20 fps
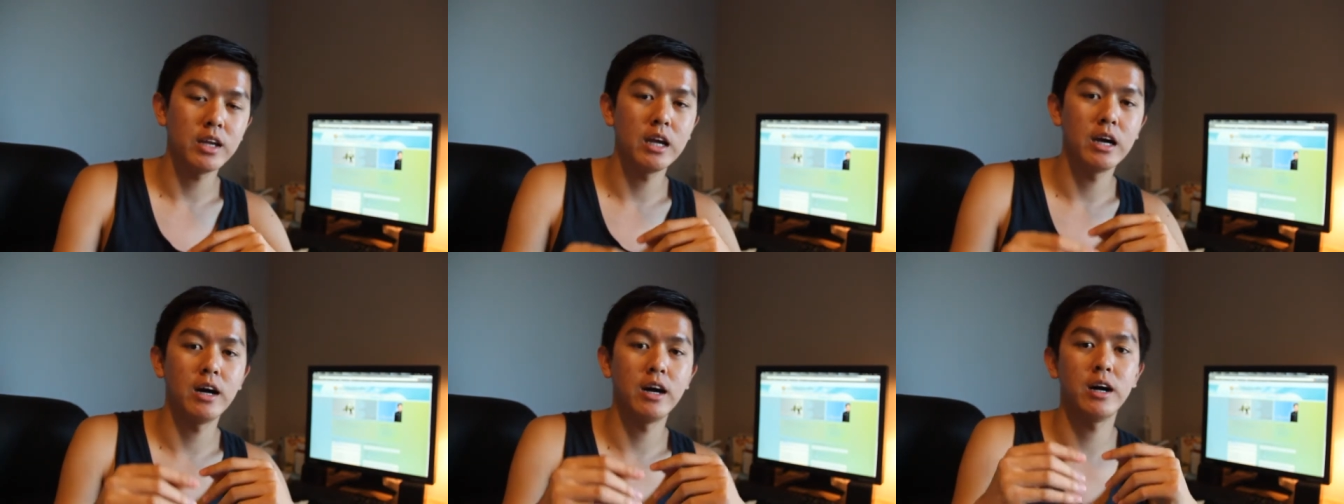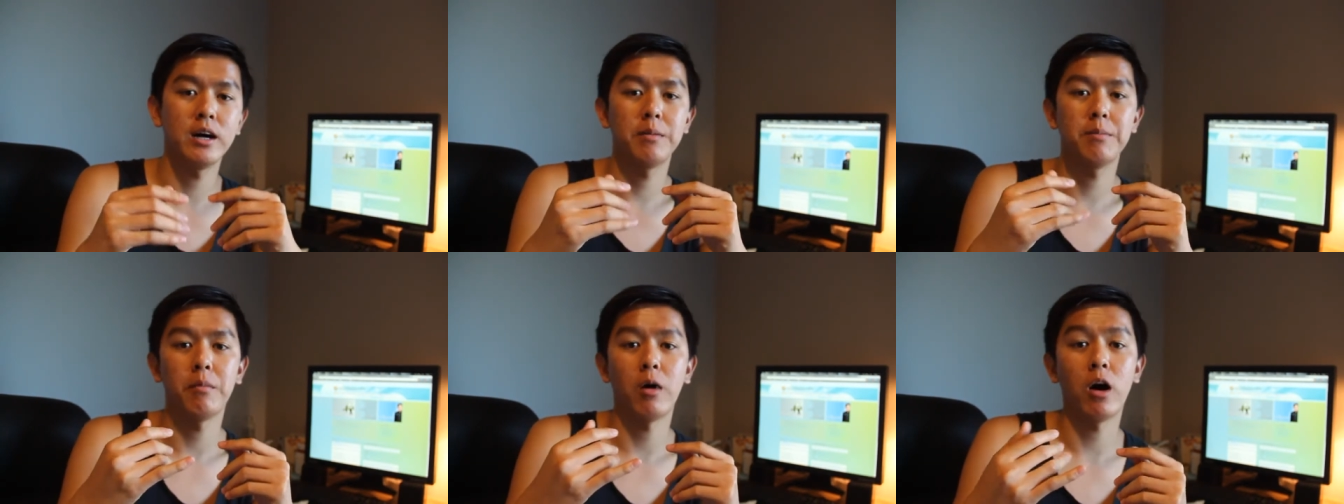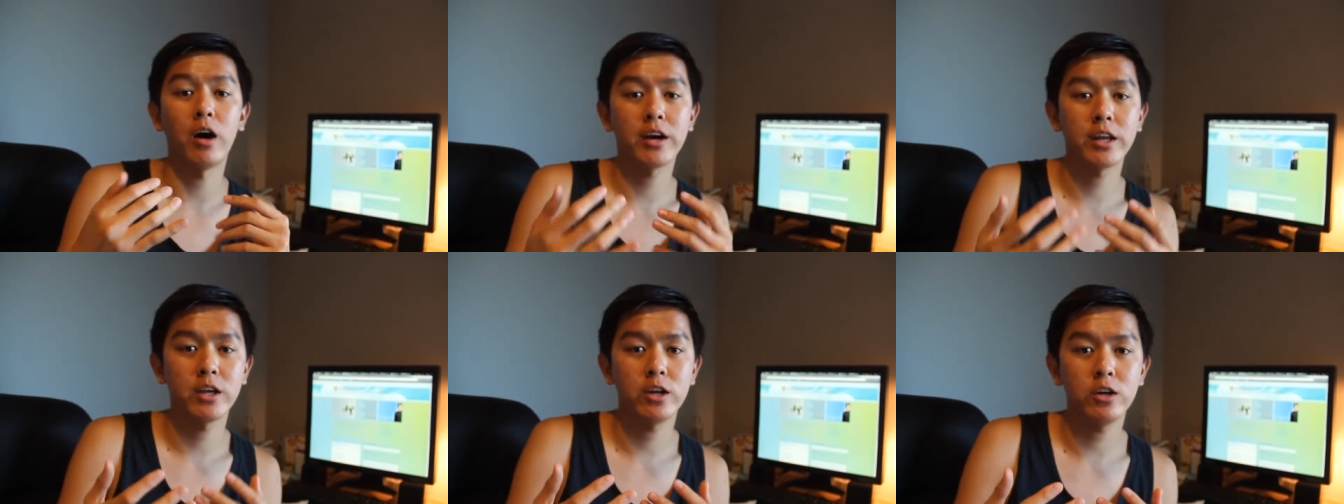Um,
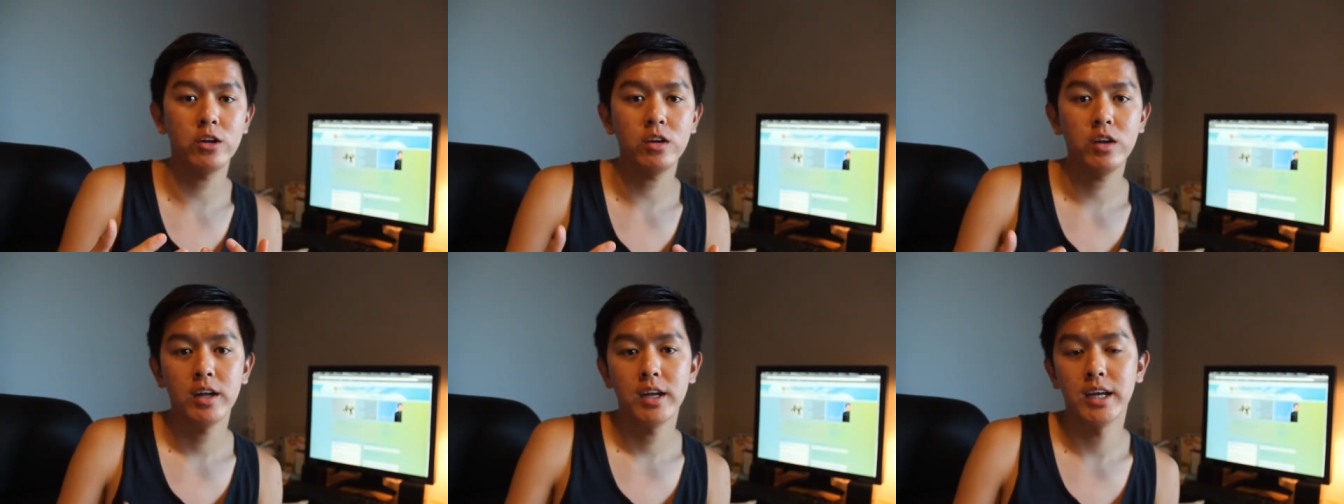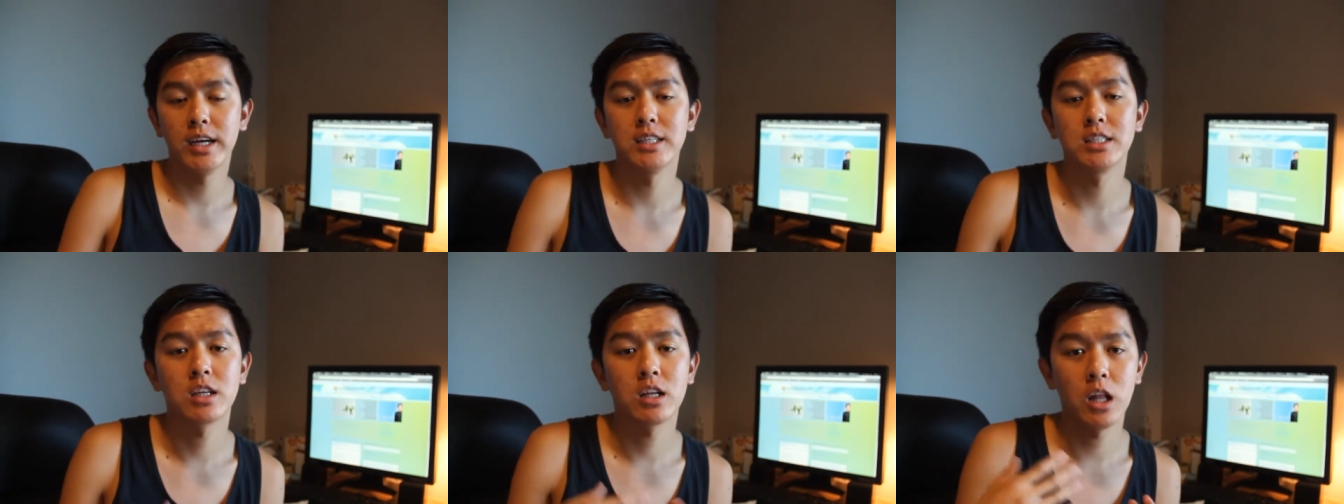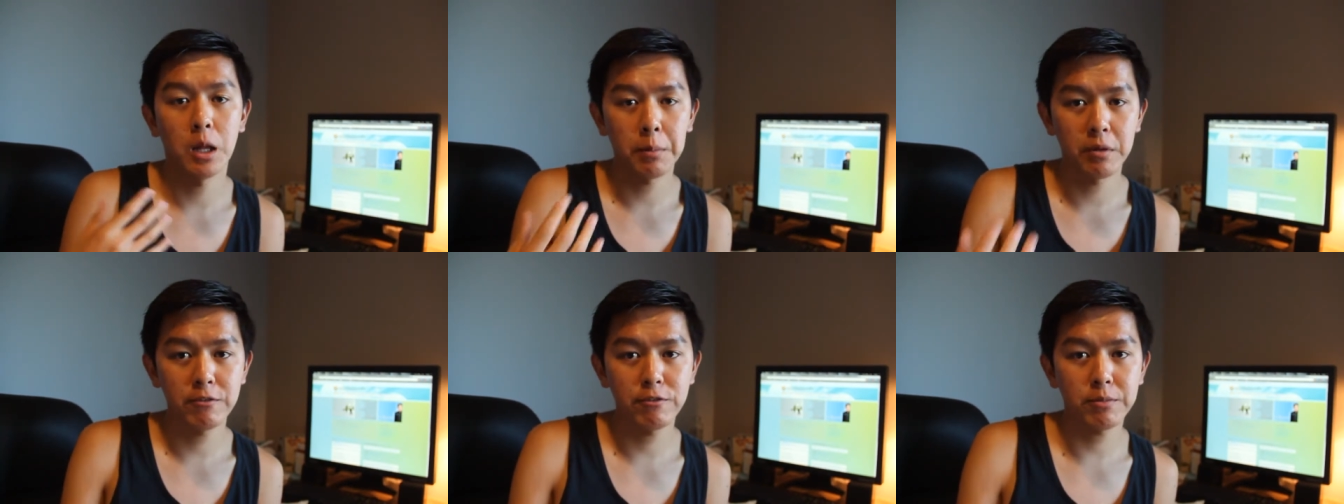on here is
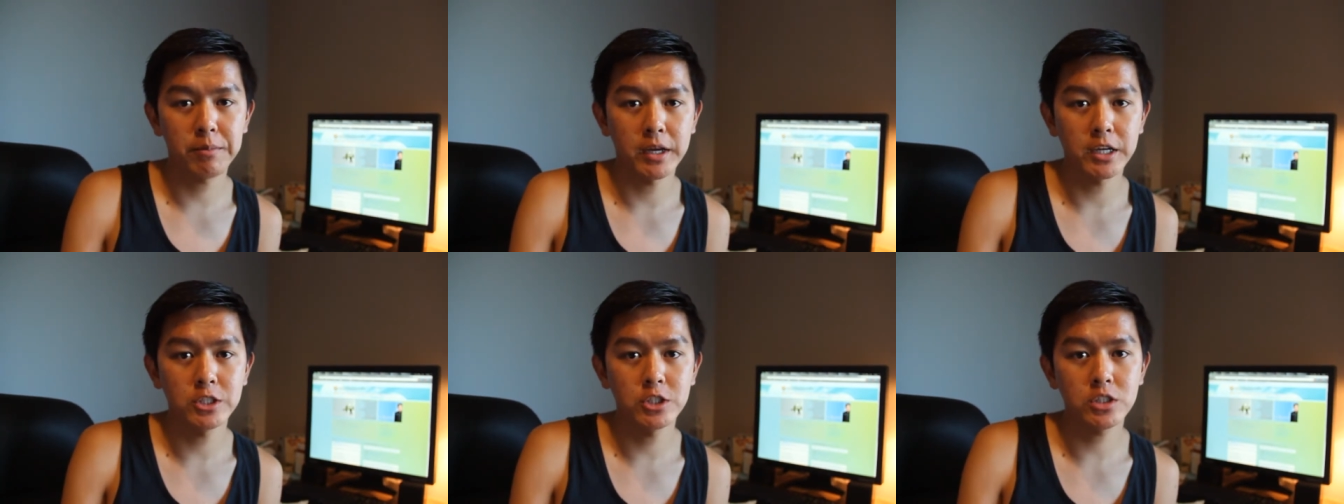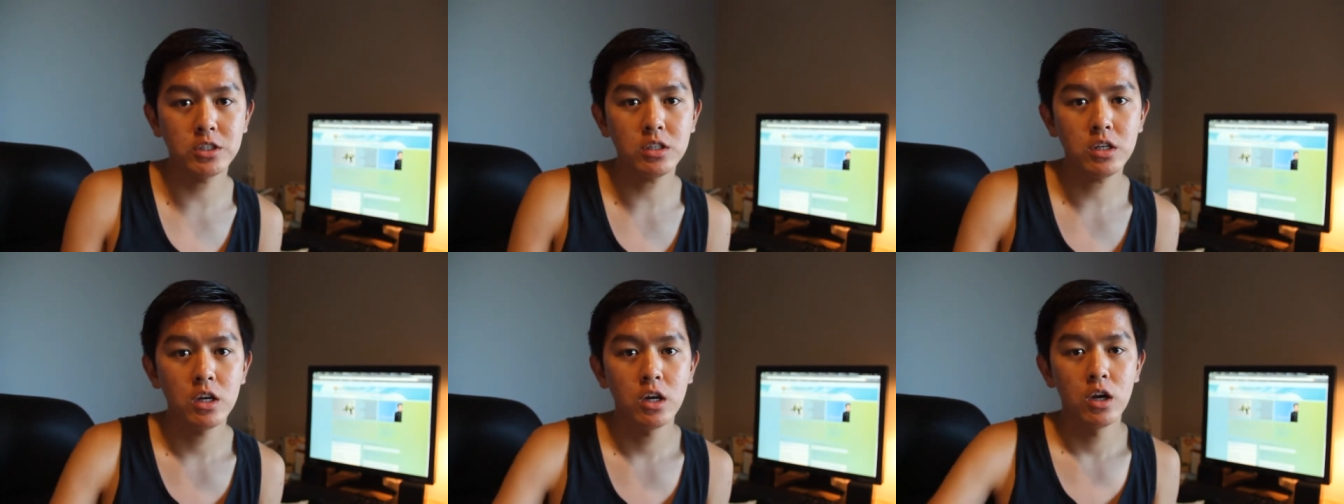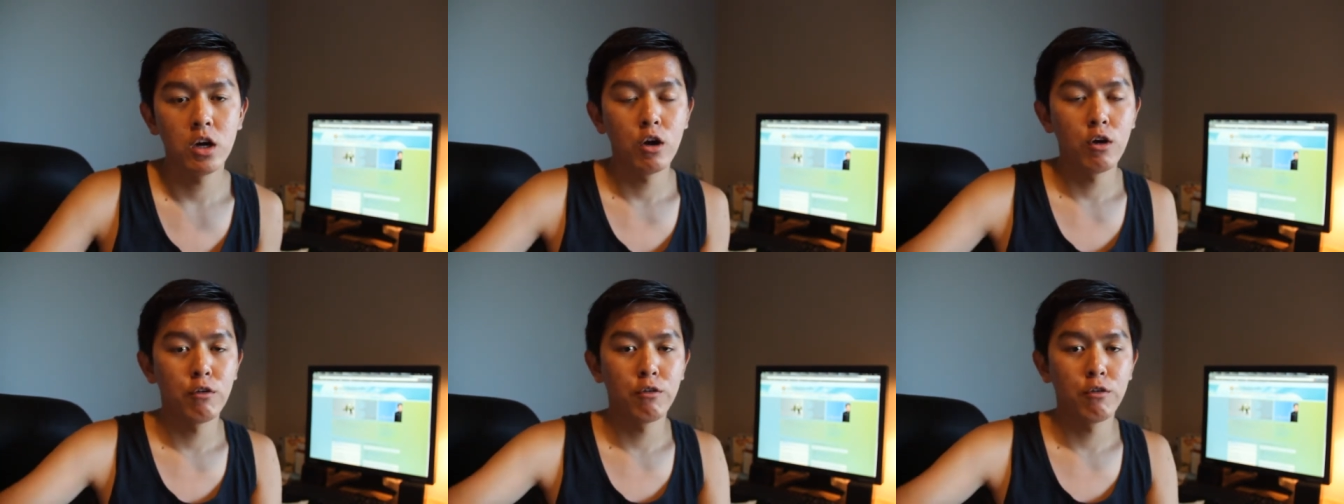club information